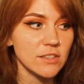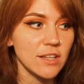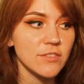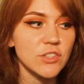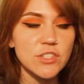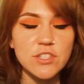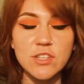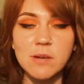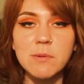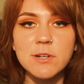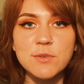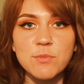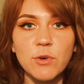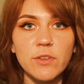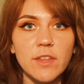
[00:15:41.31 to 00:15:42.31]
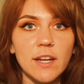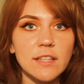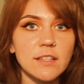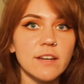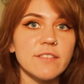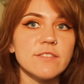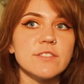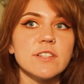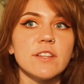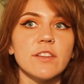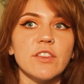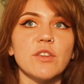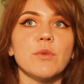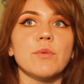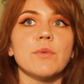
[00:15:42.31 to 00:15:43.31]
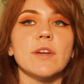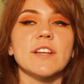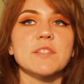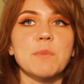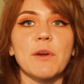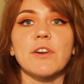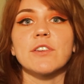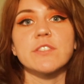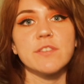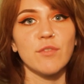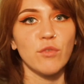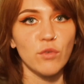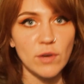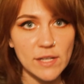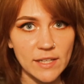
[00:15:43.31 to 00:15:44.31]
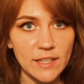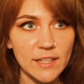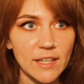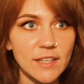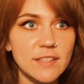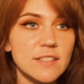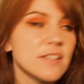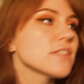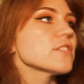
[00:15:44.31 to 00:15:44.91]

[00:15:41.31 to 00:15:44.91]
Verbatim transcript: loved it so much more than I loved the experience of reading it,